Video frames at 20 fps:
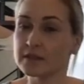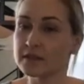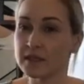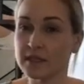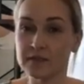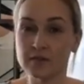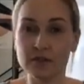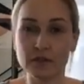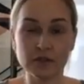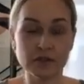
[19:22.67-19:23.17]

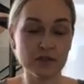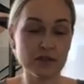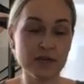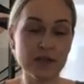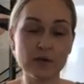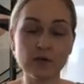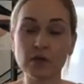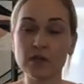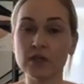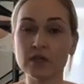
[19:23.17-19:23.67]
If you're
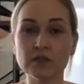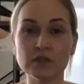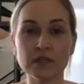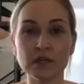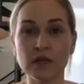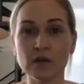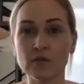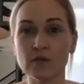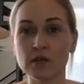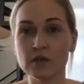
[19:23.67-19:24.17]
networker to
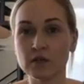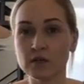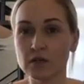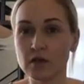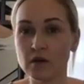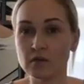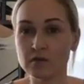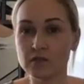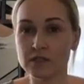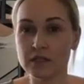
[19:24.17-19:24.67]
networker
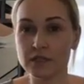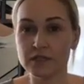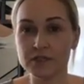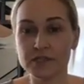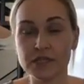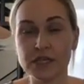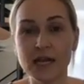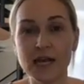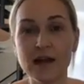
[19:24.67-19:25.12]
conversation,